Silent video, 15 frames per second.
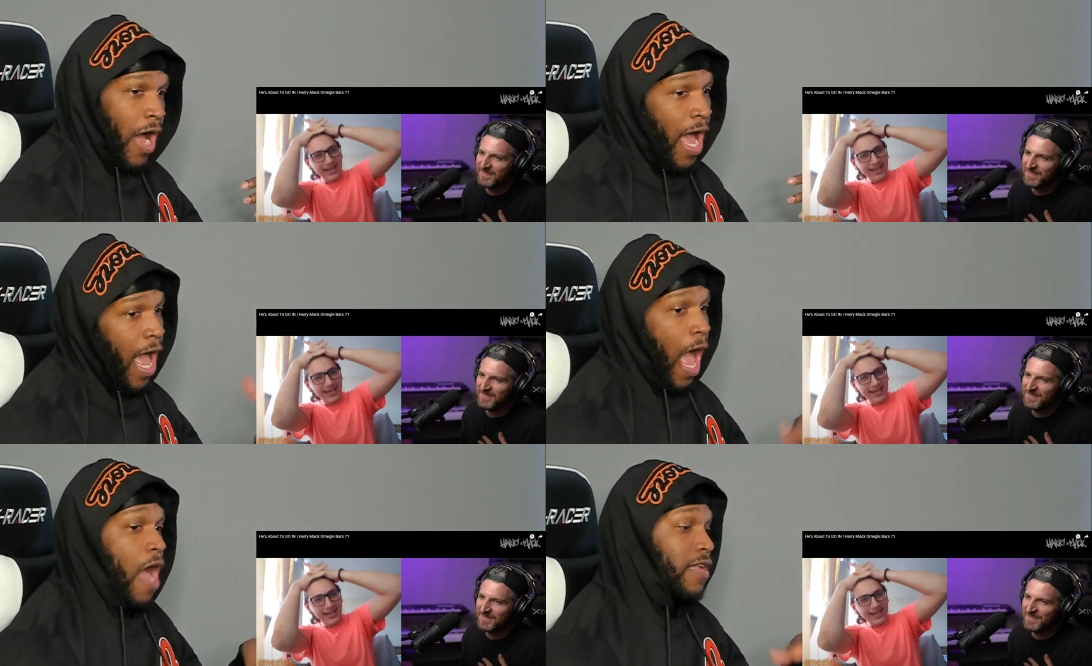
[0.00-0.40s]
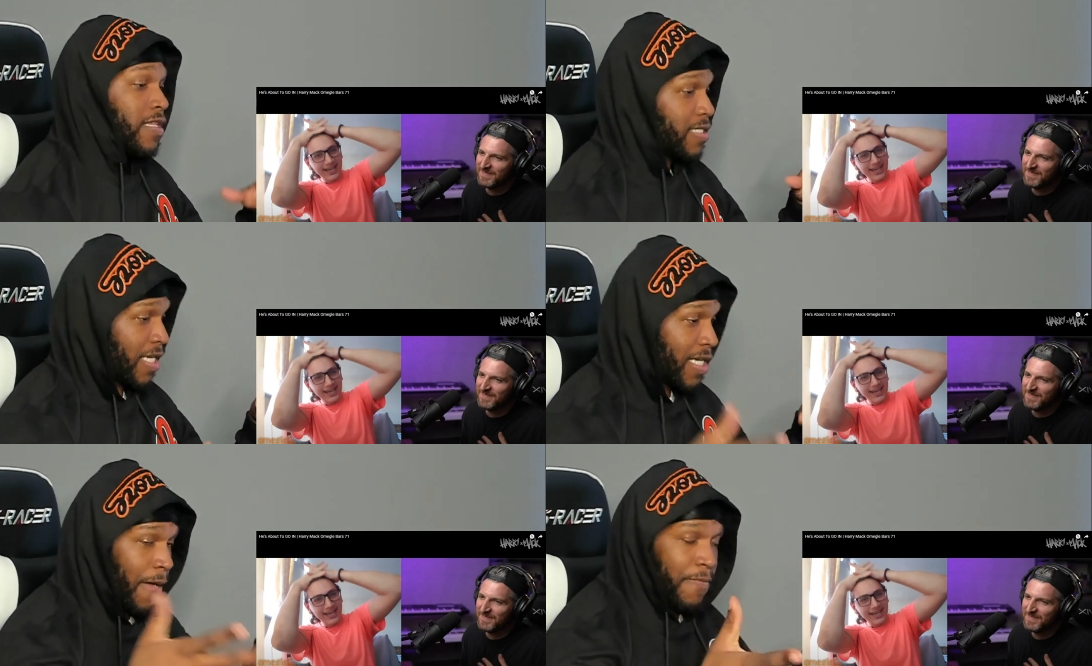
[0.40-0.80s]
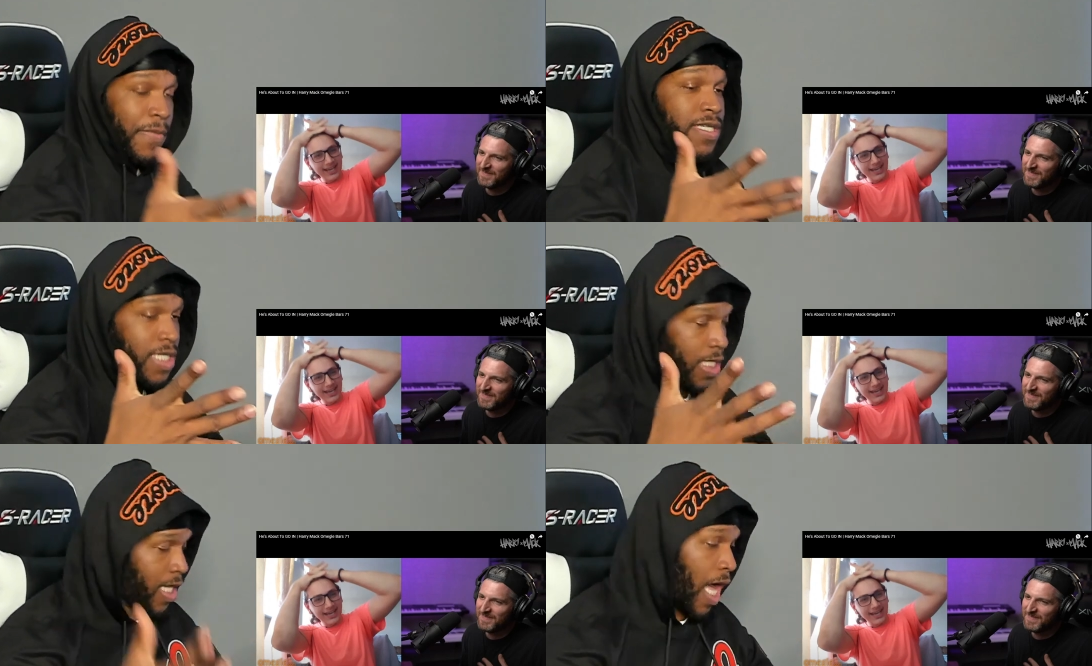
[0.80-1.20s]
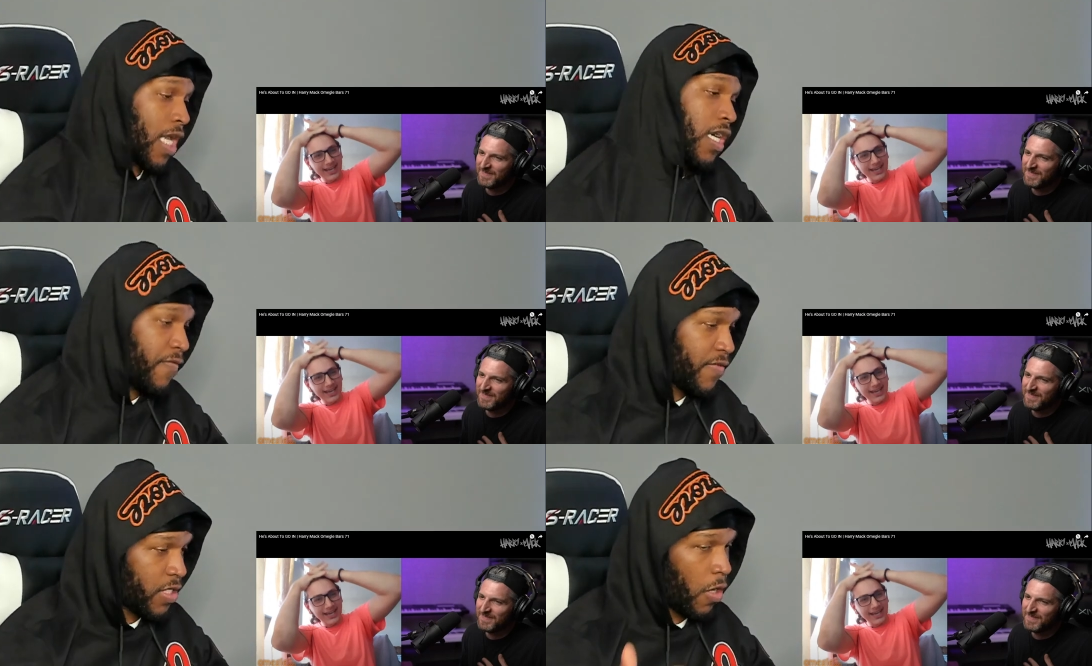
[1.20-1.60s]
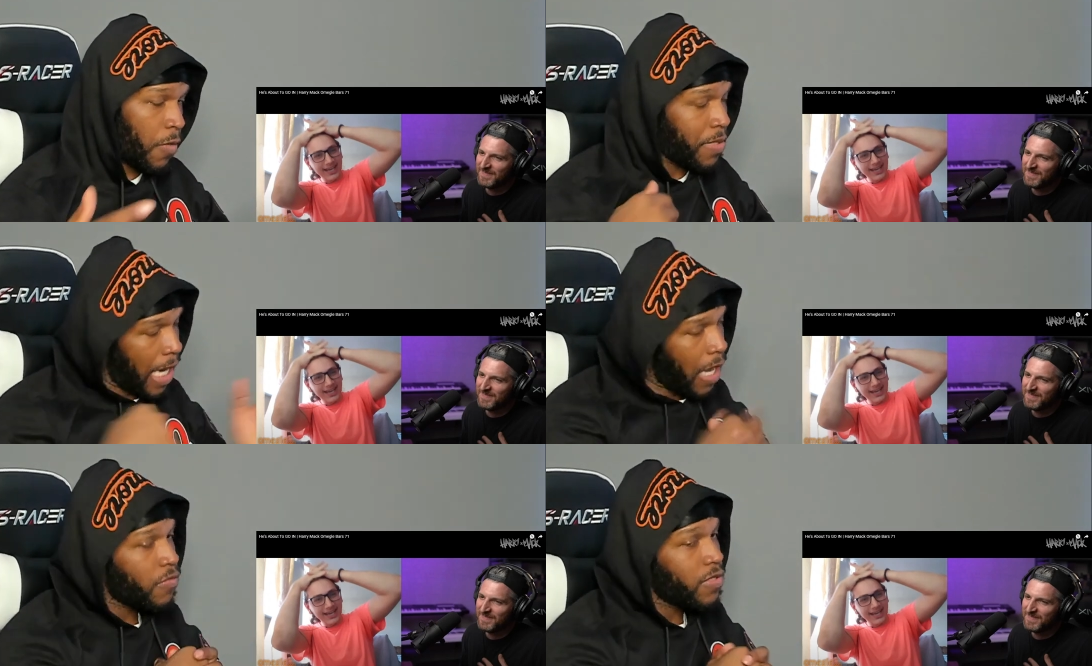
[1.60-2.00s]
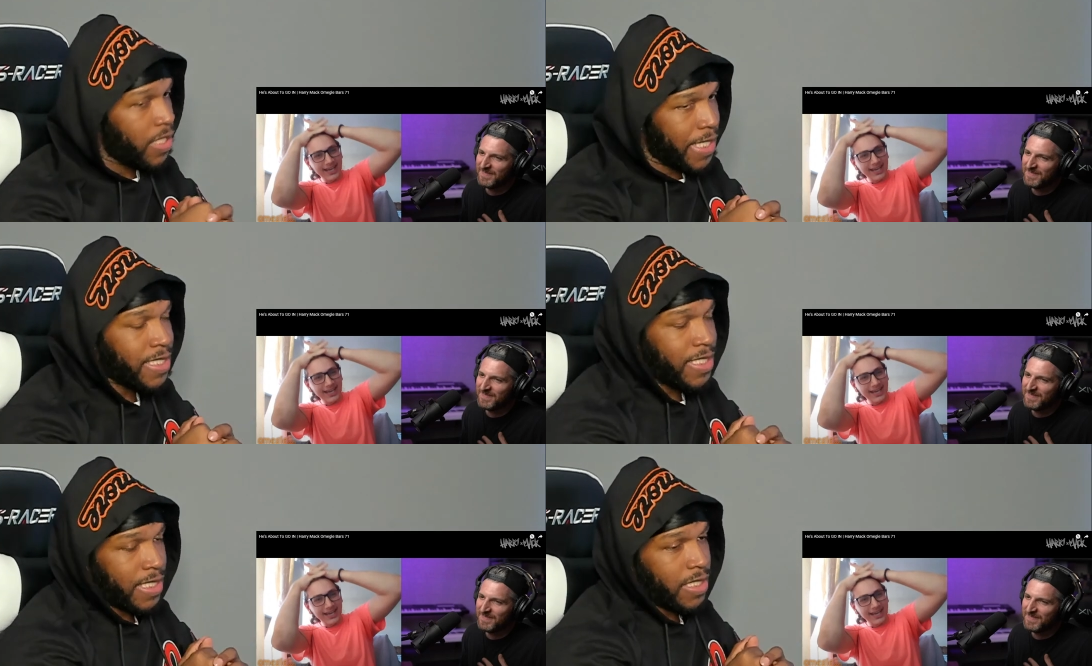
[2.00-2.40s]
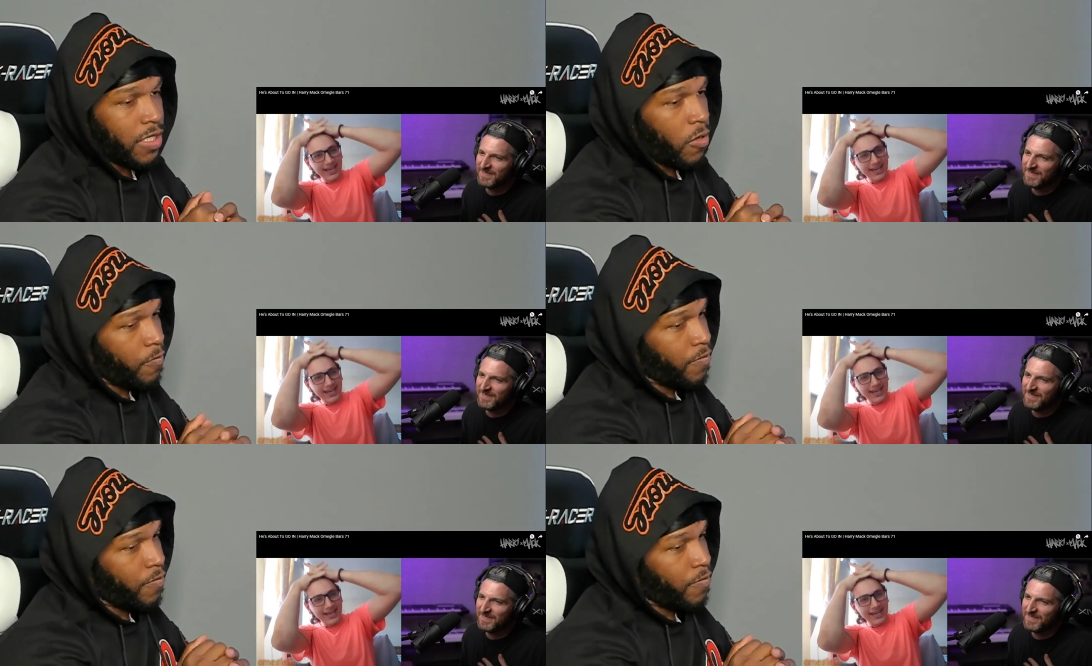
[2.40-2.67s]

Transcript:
Speaker 1: I, I think I missed a lot of it though, but I was listening though.